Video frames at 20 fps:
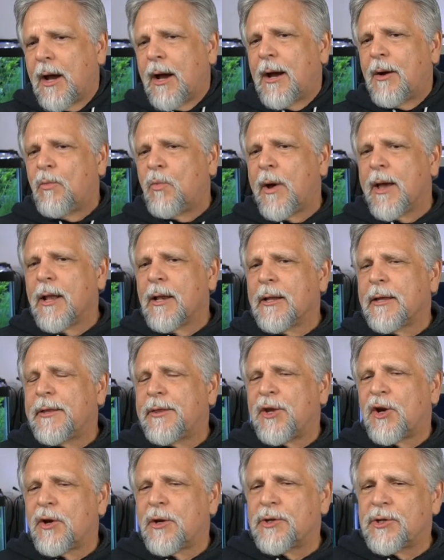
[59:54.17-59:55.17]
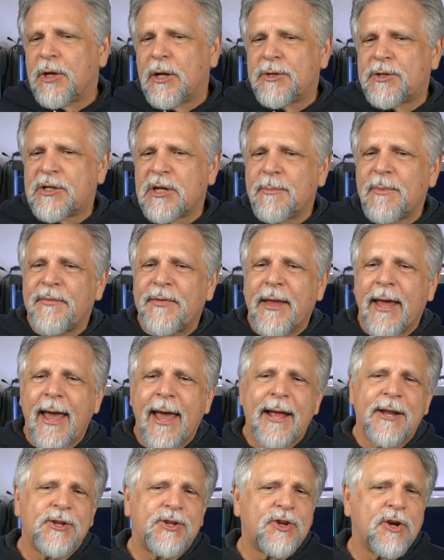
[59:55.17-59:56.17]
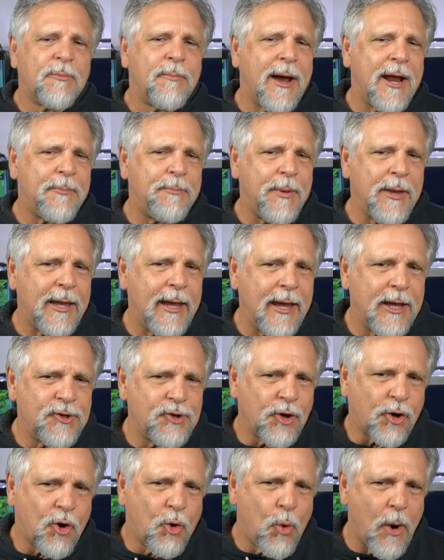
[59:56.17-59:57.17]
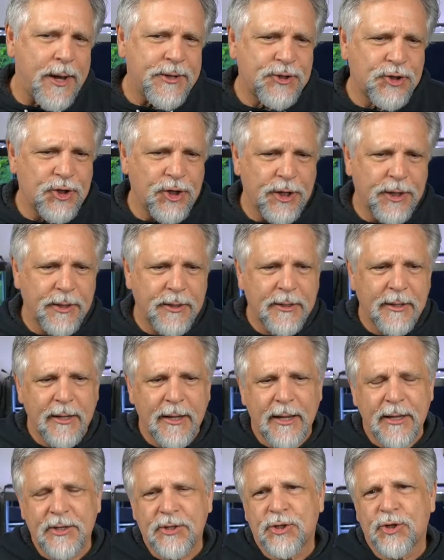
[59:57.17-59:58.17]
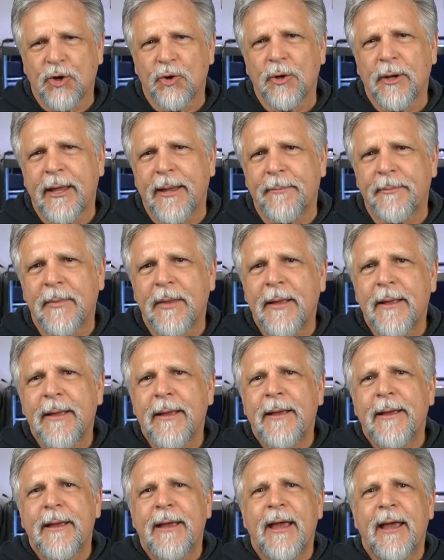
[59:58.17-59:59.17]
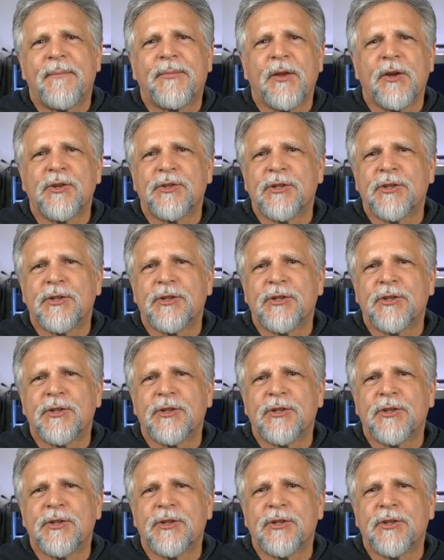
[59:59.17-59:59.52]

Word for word: well, there, some of the answer might be in your question. Uh, certainly, if there's